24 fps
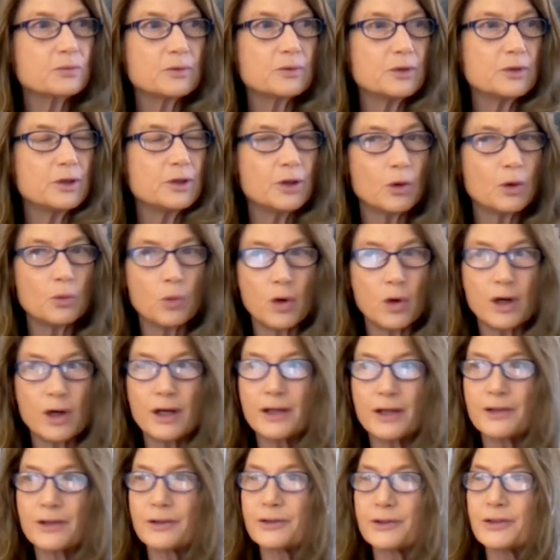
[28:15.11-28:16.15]

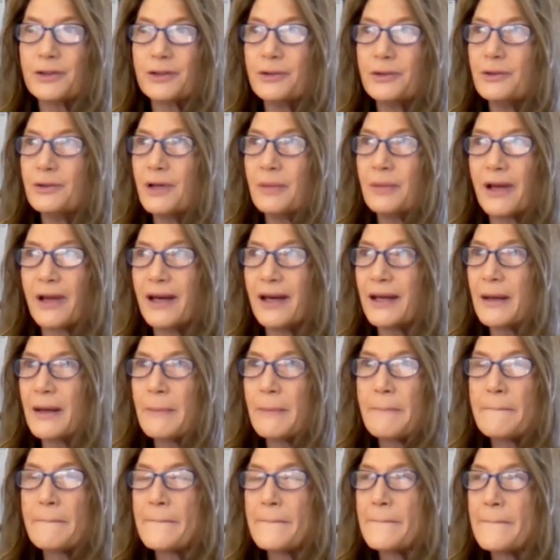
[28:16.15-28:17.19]
one or two, I'm like
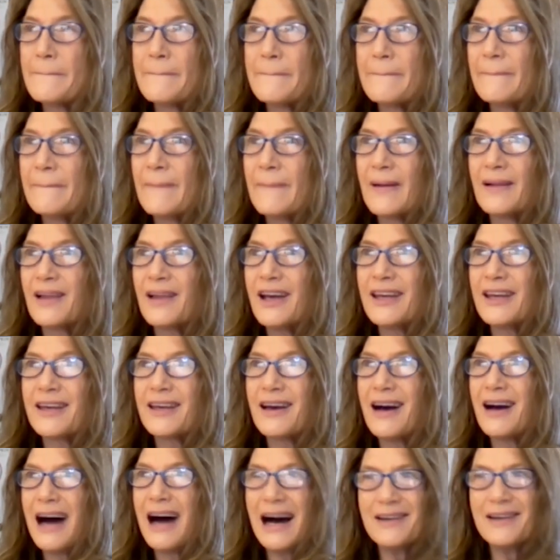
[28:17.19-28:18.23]
I
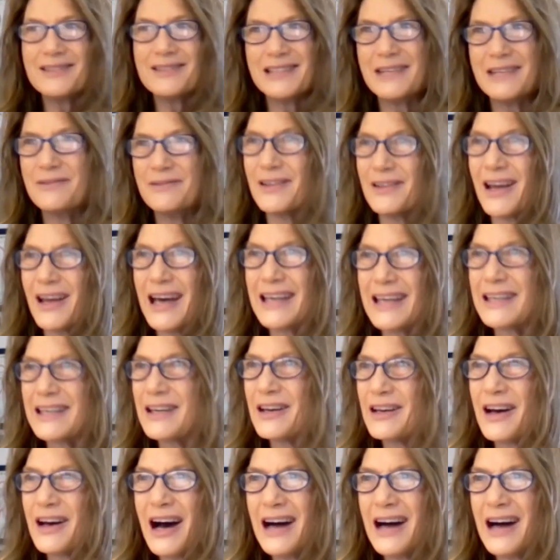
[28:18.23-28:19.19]
was even like,